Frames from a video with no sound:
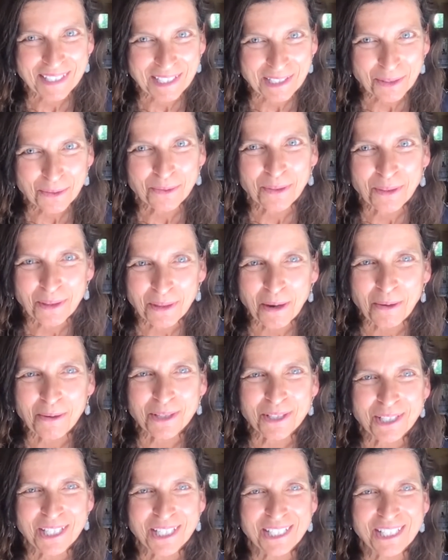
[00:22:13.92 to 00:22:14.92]
That's what I
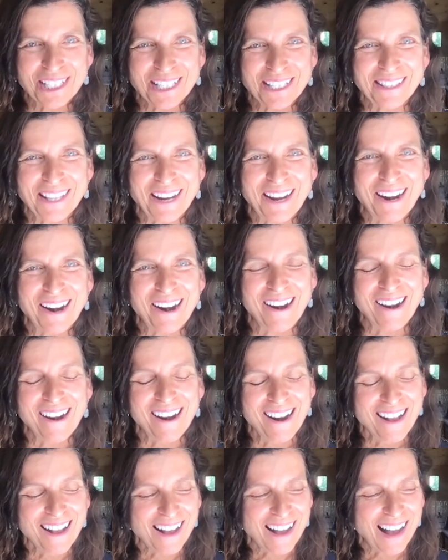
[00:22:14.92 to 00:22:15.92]
was teaching there.
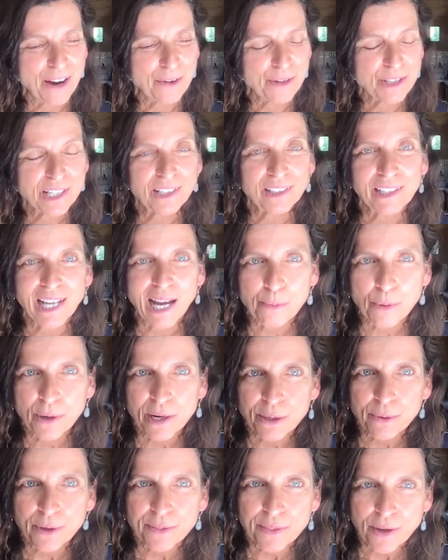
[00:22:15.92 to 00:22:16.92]
I was
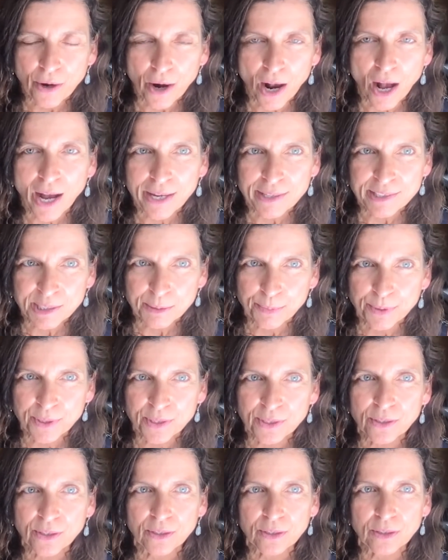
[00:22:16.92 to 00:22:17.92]
collaborating with our
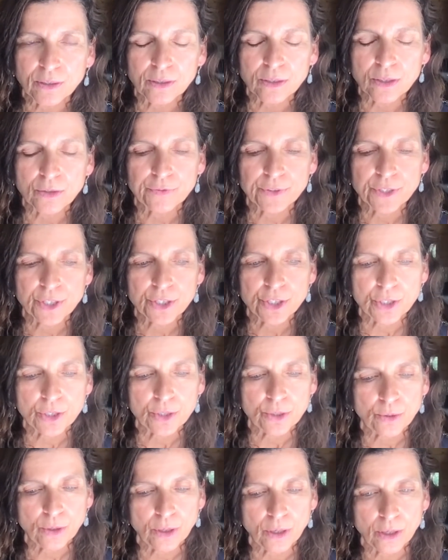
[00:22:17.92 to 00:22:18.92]
hospital to
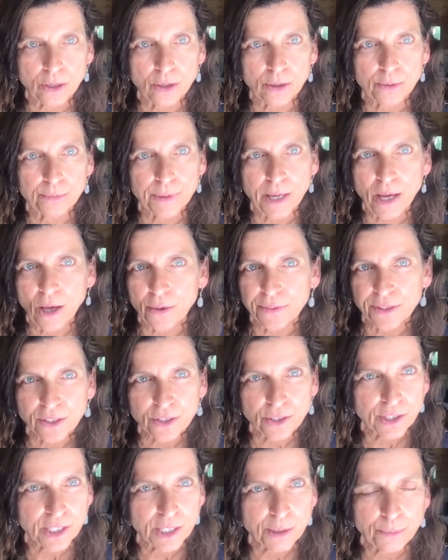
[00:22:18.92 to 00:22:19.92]
do healthy
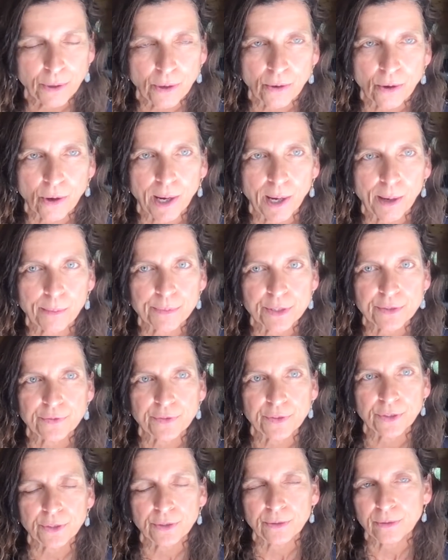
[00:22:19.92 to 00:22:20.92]
cooking programs
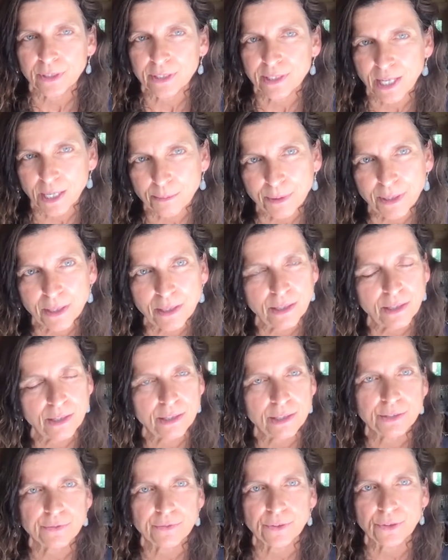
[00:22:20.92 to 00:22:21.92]
for
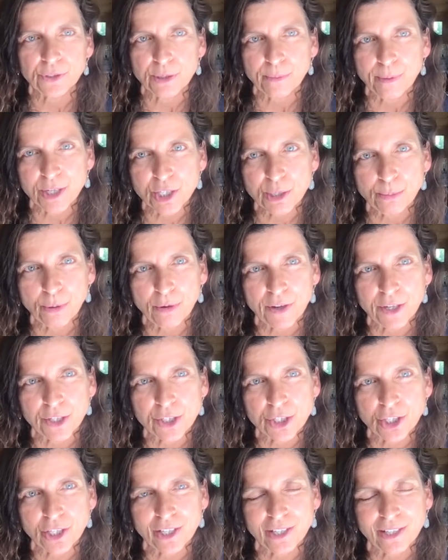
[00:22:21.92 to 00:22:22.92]
diabetes, for dementia
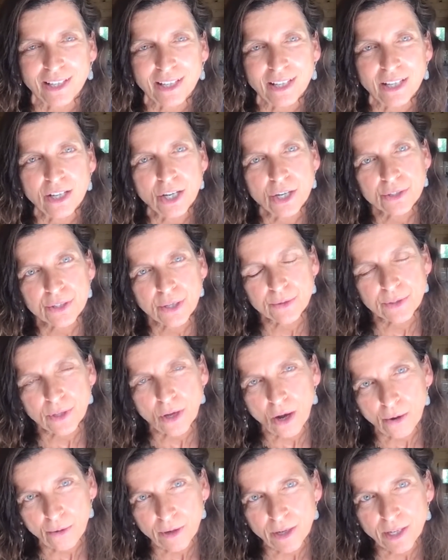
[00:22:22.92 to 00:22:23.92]
prevention. So I was
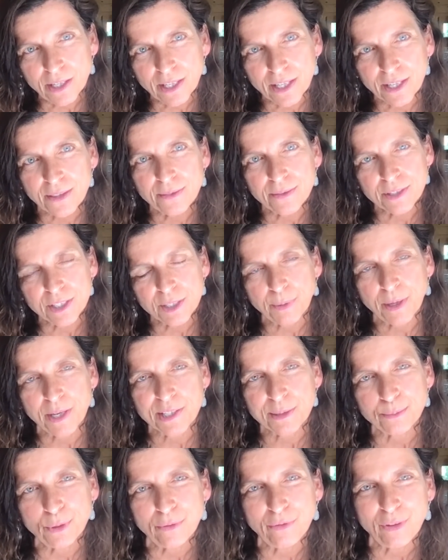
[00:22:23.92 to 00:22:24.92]
already in this
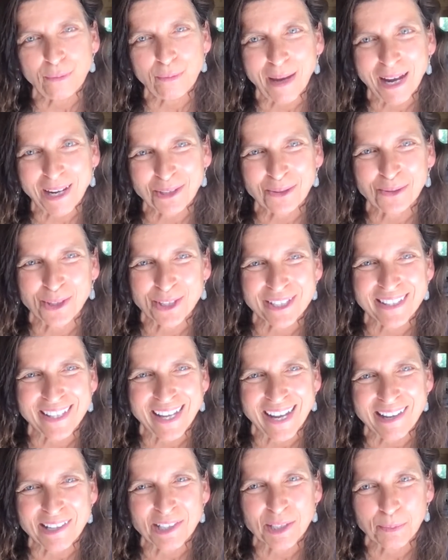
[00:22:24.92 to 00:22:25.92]
space, moving back towards the
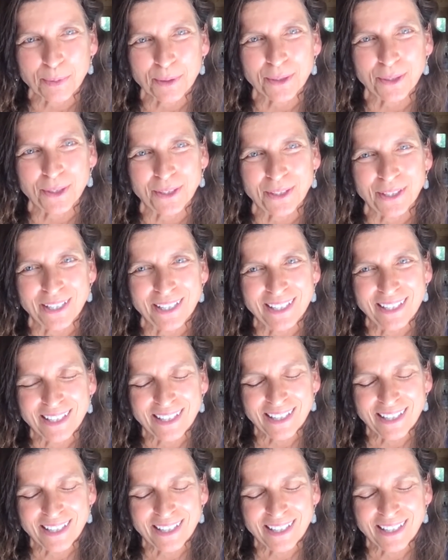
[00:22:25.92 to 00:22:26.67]
hospital.